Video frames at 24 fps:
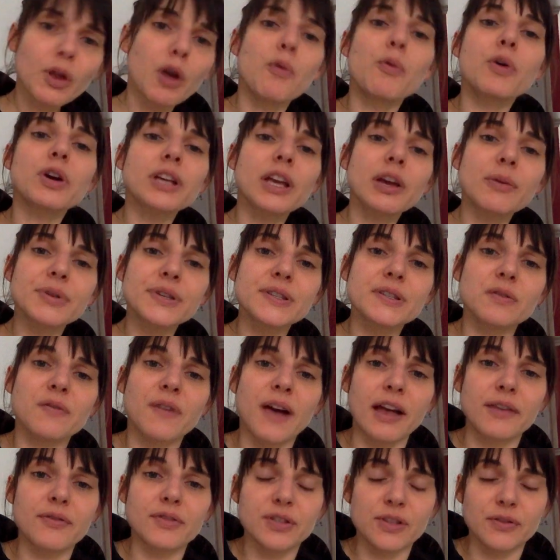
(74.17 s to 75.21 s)
working with
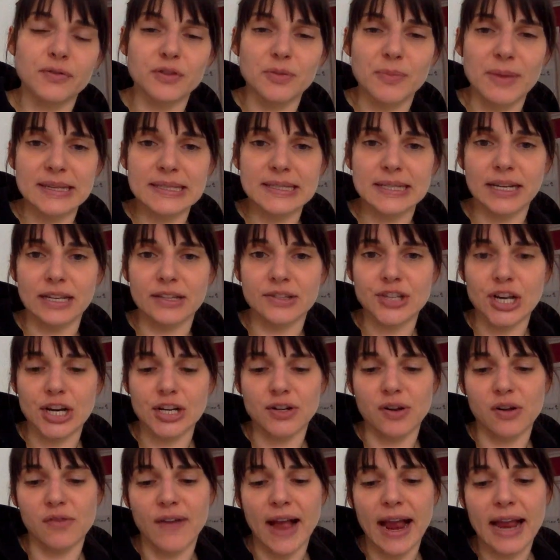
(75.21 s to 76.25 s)
survivors of domestic and
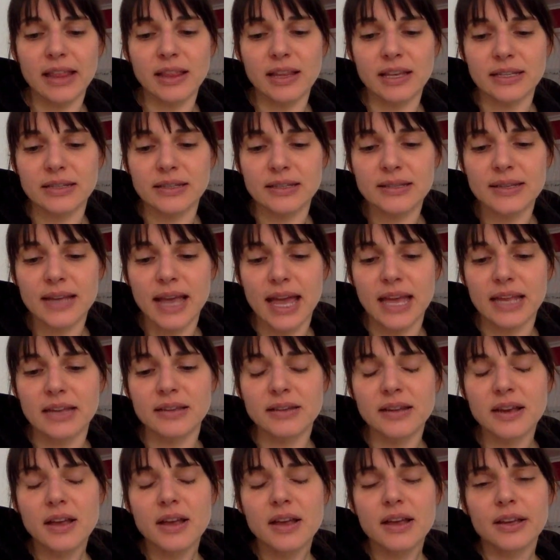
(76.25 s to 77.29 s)
sexual violence,
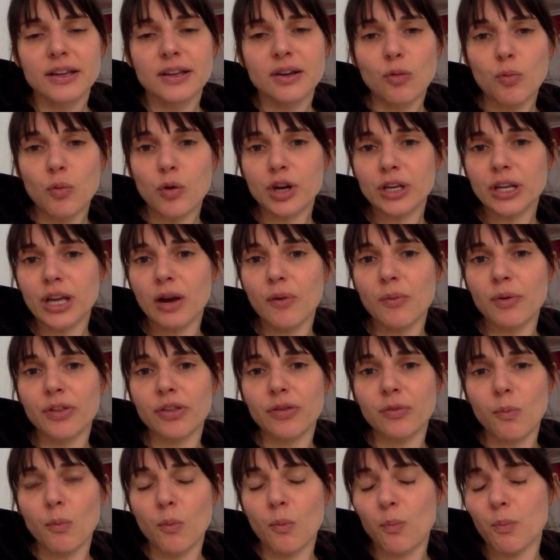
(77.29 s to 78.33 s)
and working
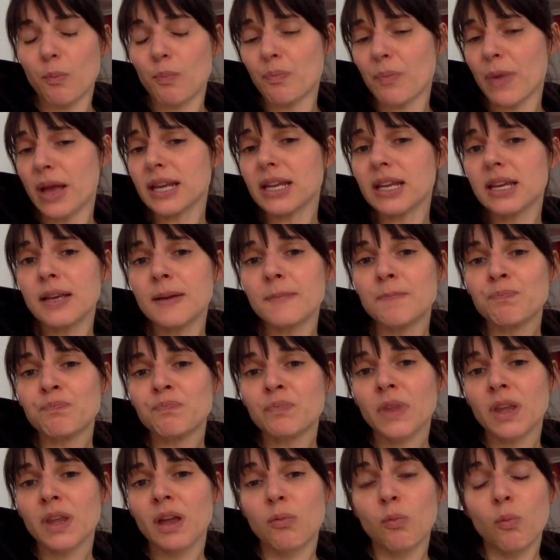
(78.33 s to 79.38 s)
with many
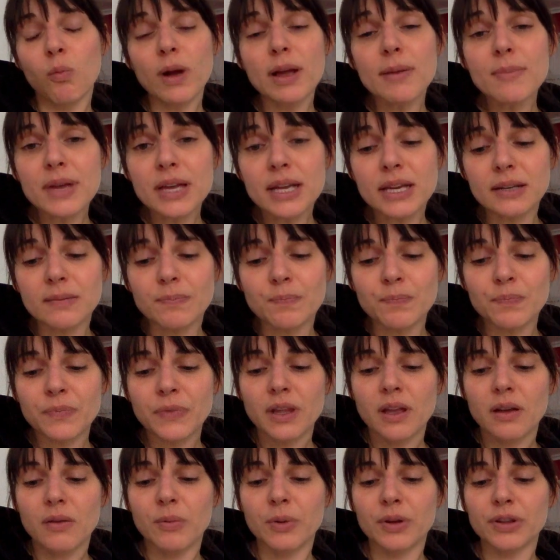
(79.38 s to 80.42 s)
women
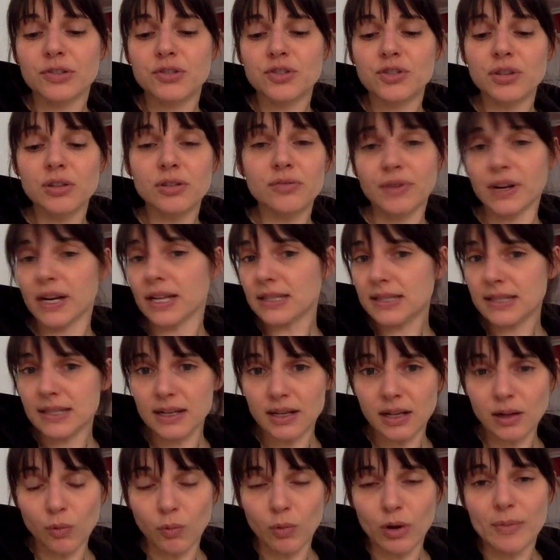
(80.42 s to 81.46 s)
with children and
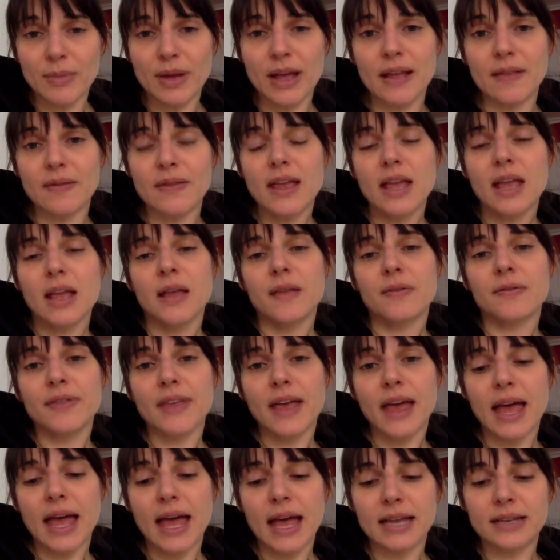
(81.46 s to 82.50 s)
single women
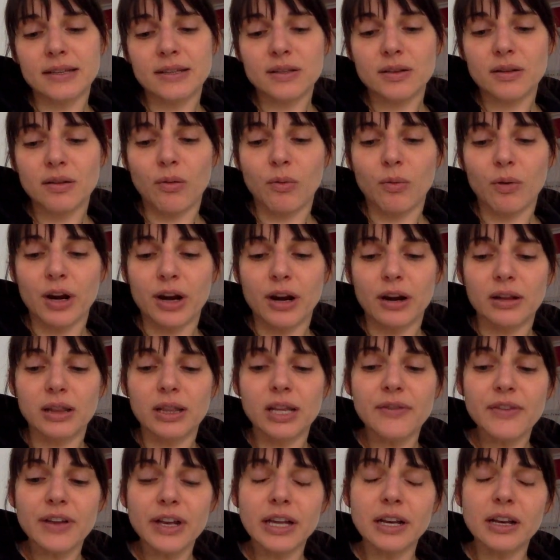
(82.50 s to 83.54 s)
that were
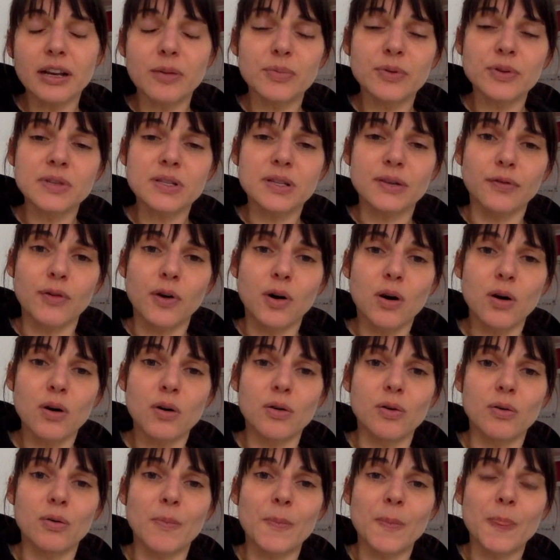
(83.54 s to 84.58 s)
living in an abusive
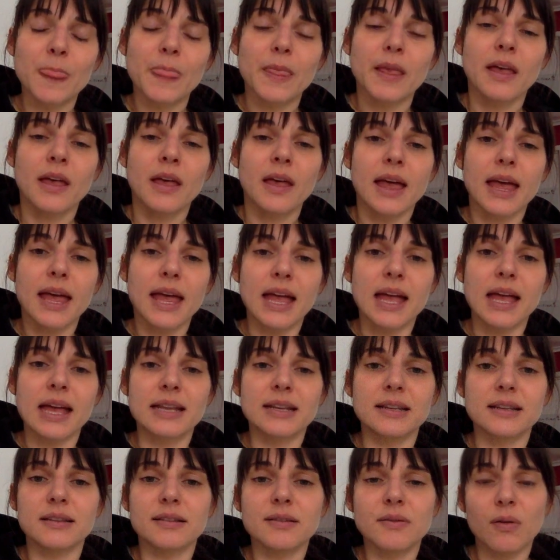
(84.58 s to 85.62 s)
home,
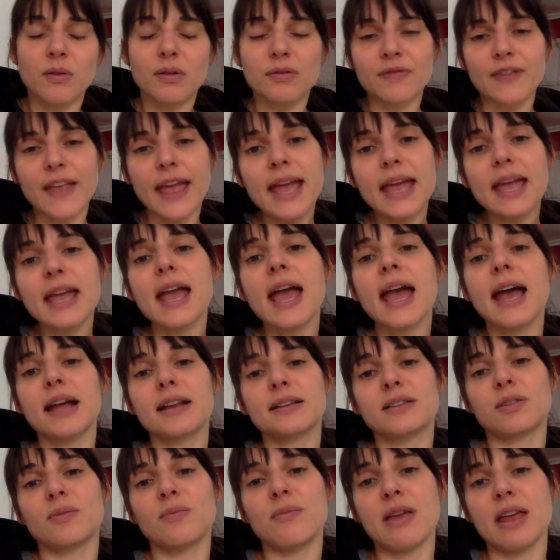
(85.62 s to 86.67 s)
and they
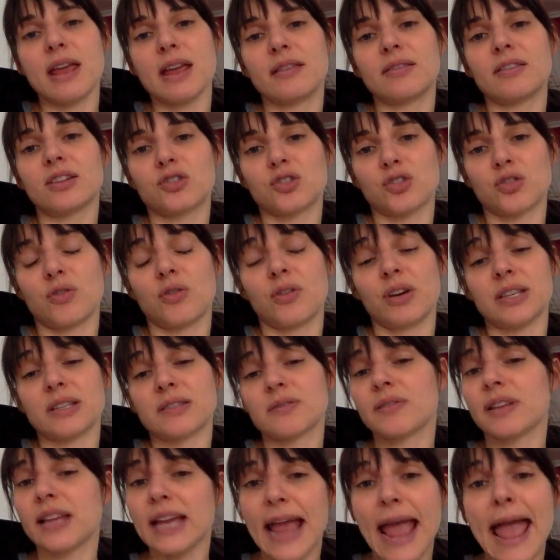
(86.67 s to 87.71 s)
had to make the
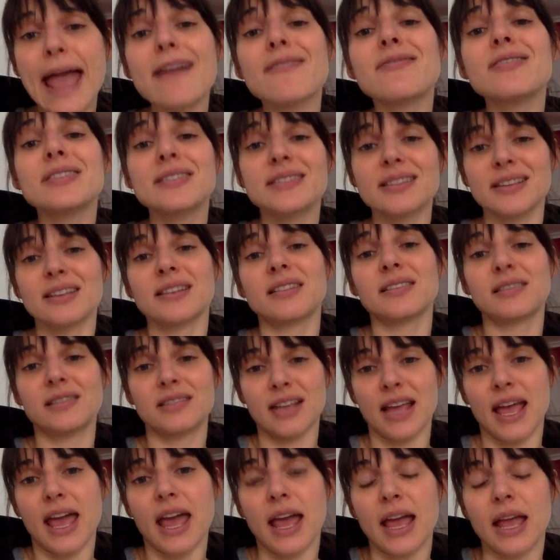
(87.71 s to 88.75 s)
choice really every single
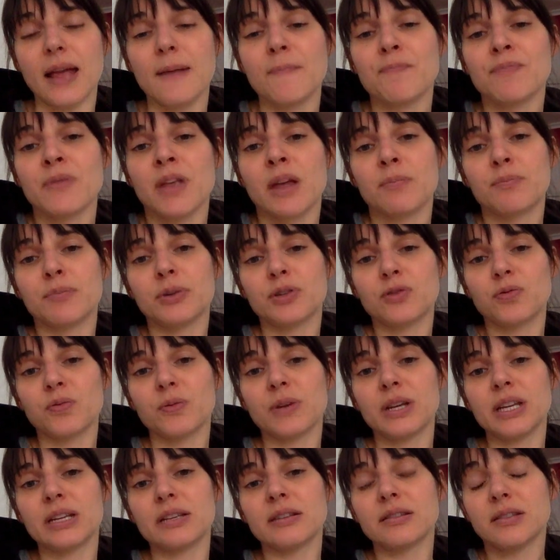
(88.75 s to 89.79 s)
day
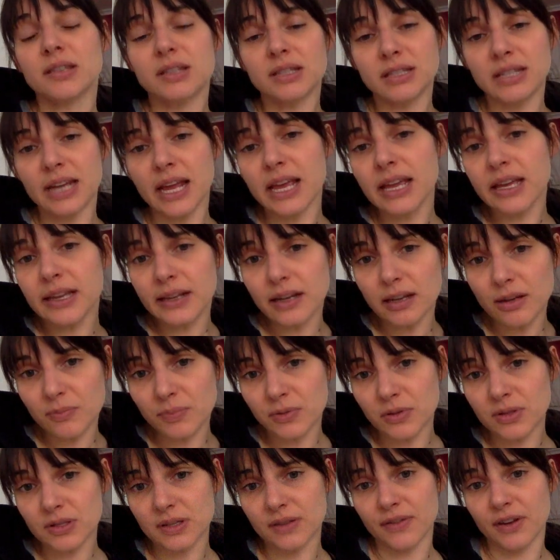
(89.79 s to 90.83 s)
between staying in an
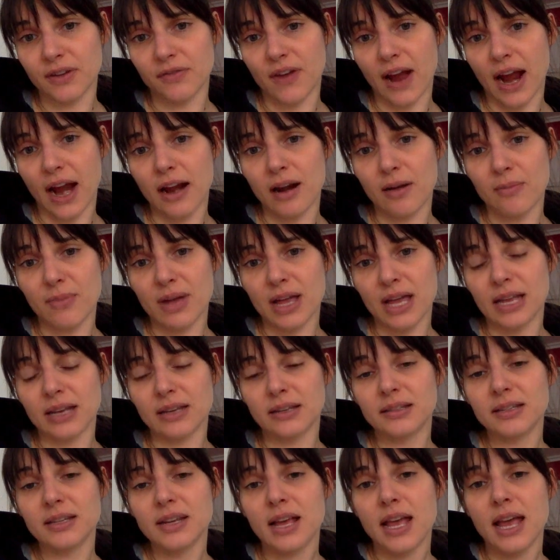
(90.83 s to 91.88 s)
abusive
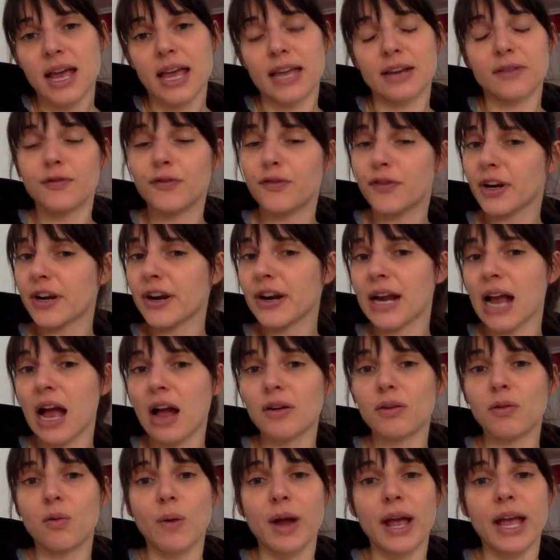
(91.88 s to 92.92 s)
environment and figuring
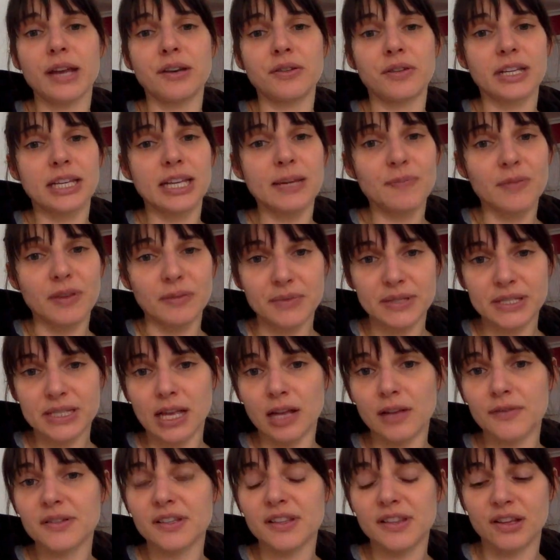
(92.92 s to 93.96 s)
out a way to keep
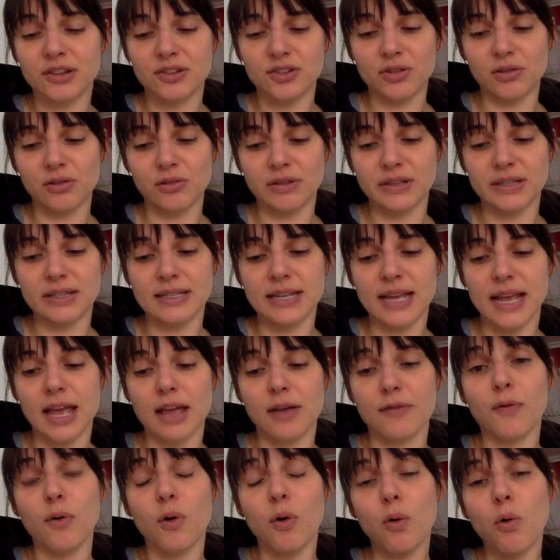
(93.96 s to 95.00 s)
themselves and their children
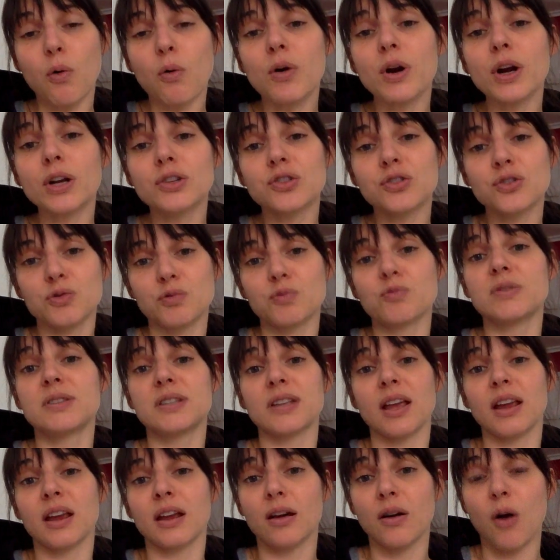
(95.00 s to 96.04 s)
safe, or
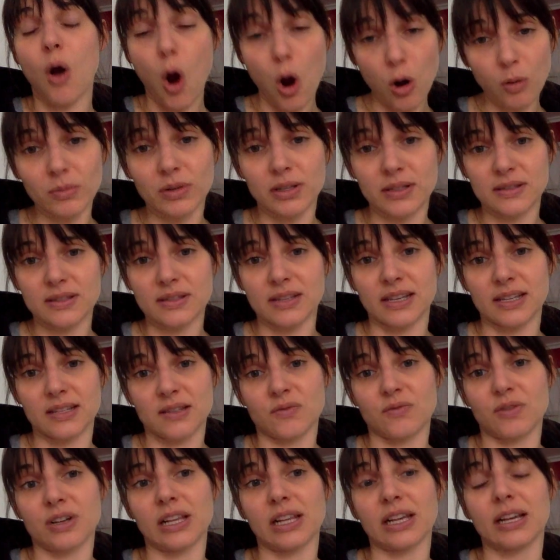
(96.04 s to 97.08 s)
choosing
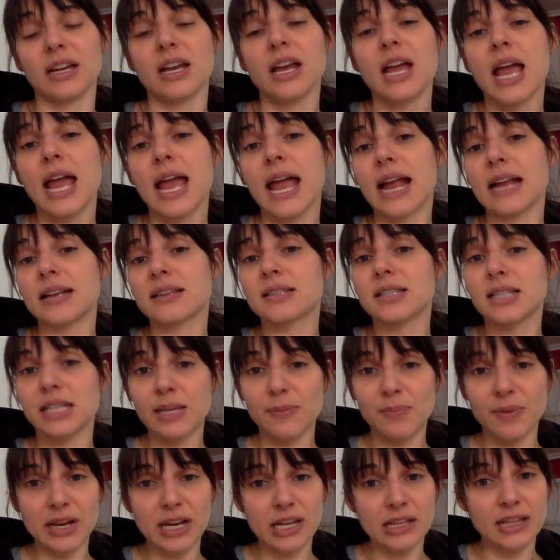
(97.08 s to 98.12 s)
homelessness really and
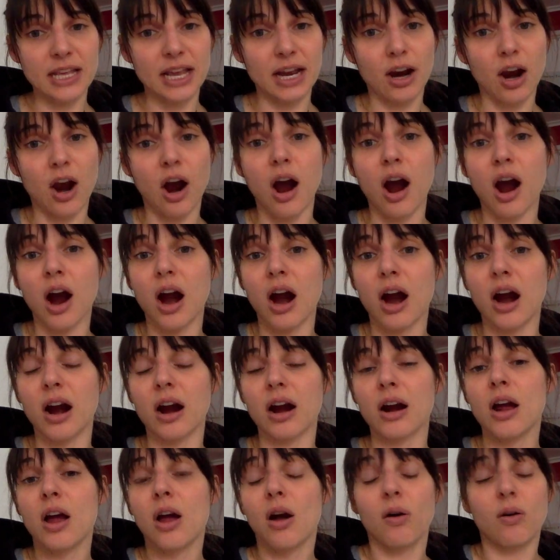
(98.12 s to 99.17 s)
sleeping in their
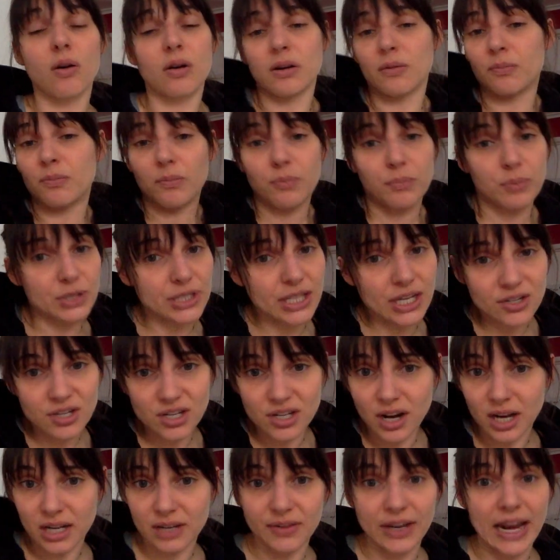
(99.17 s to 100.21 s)
car, or
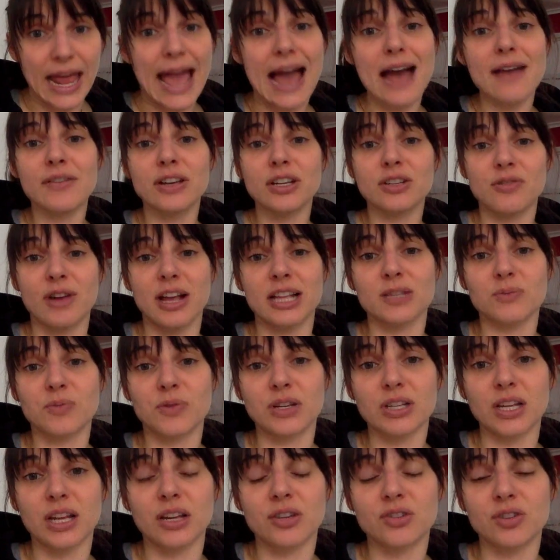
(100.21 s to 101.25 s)
potentially not even having
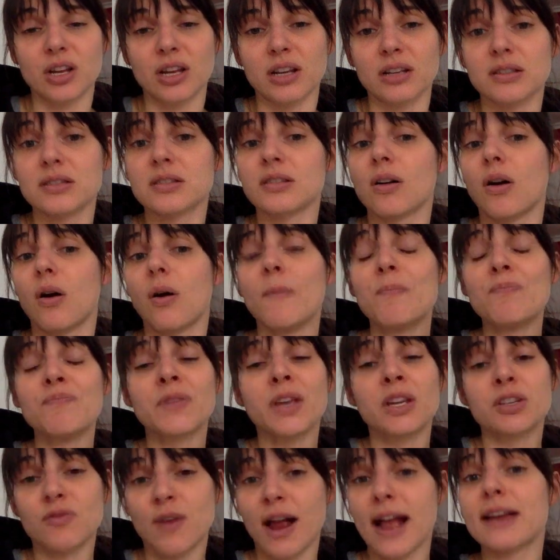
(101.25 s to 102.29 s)
transportation, so
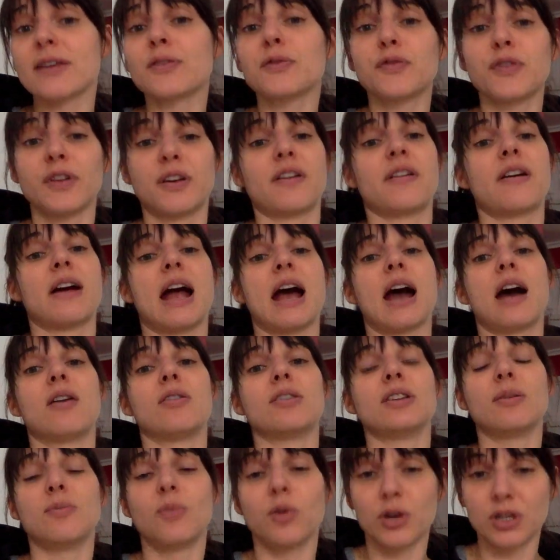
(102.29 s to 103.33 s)
trying to figure
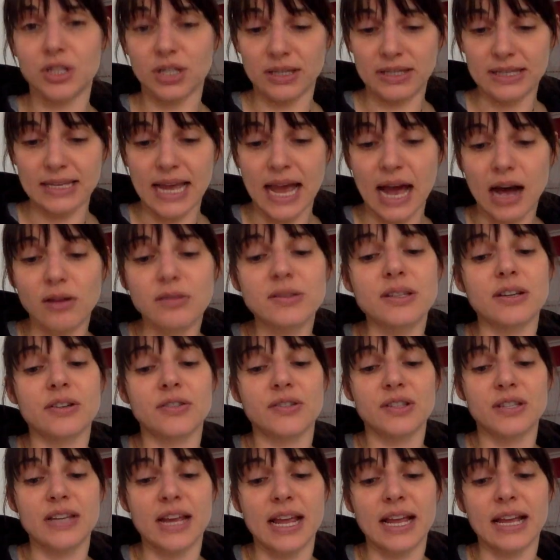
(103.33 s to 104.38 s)
out emergency housing or
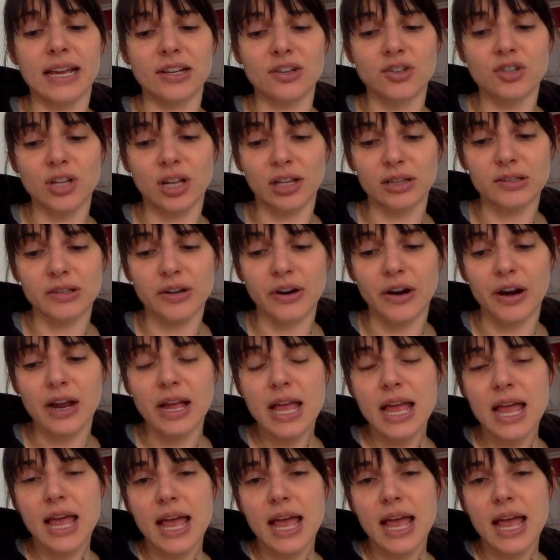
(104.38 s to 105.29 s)
staying at a shelter.